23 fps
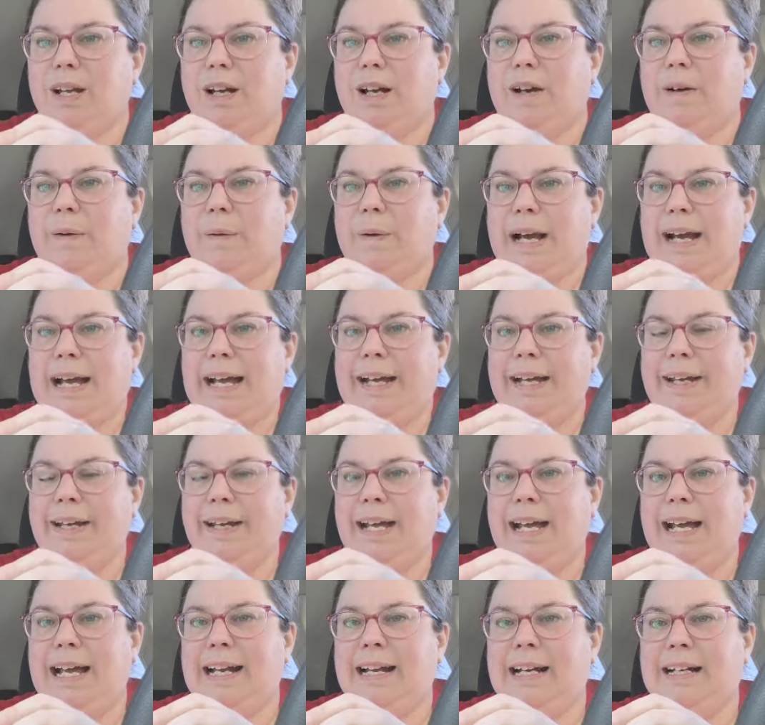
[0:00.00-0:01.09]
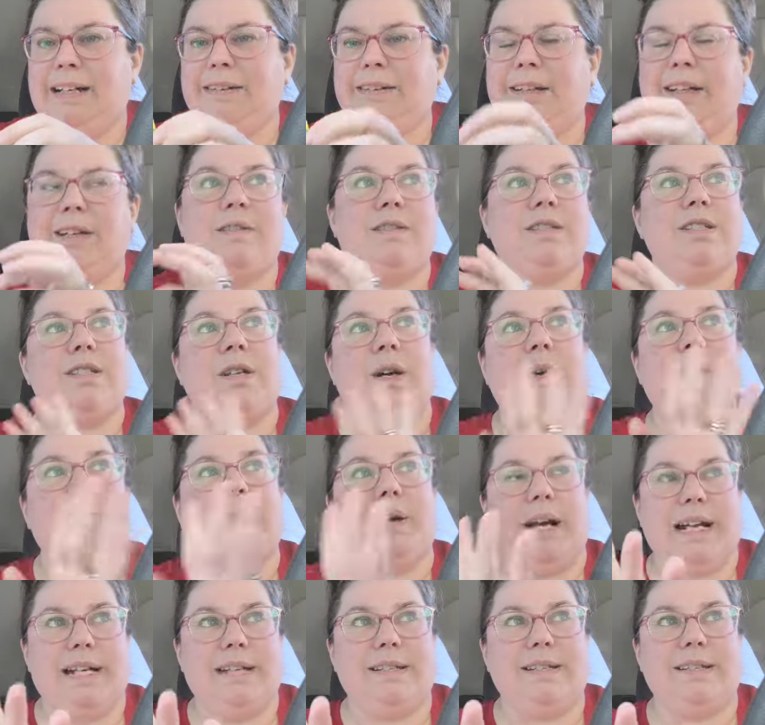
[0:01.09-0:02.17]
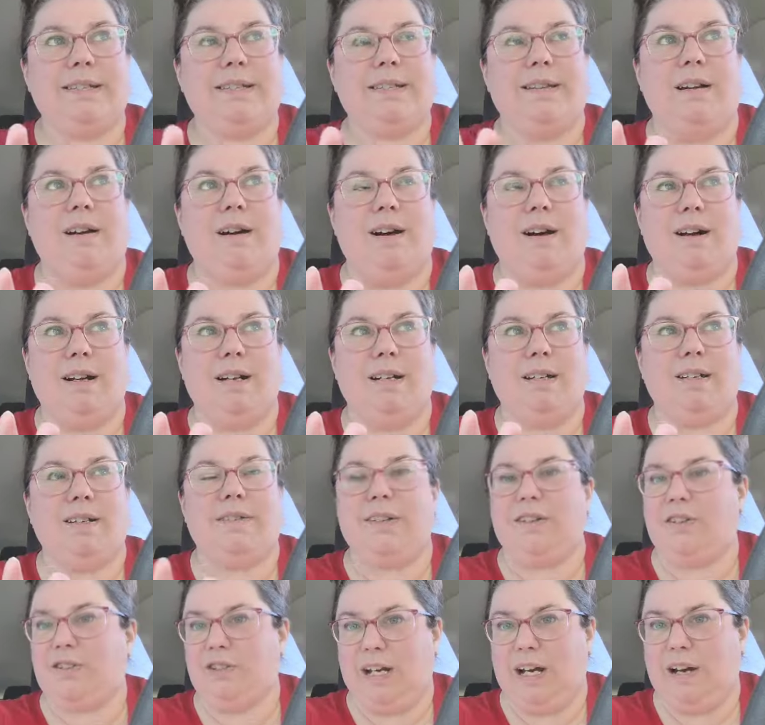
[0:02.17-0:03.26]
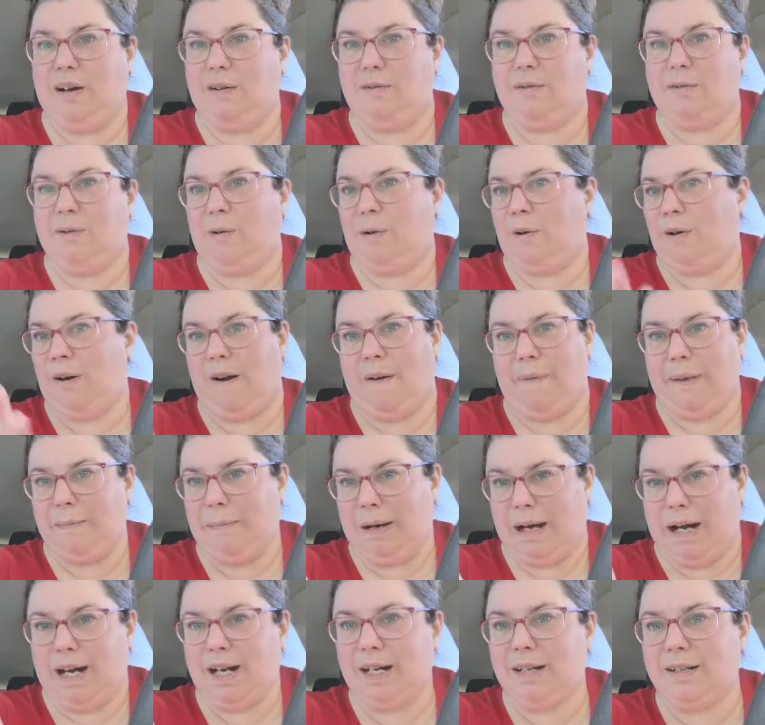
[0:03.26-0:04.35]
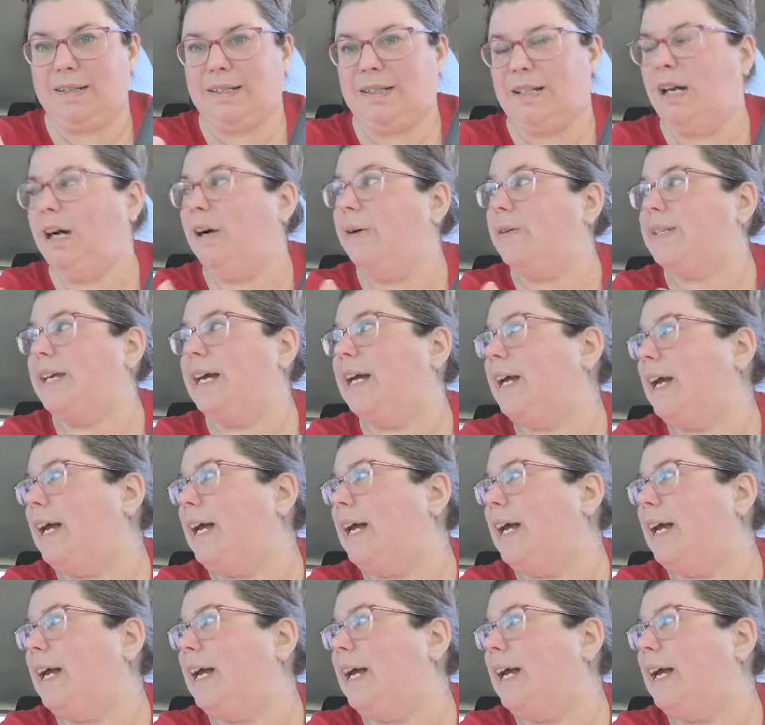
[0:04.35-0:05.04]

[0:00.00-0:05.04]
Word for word: Okay, and there was no price on the shelf or on the box, so I was like,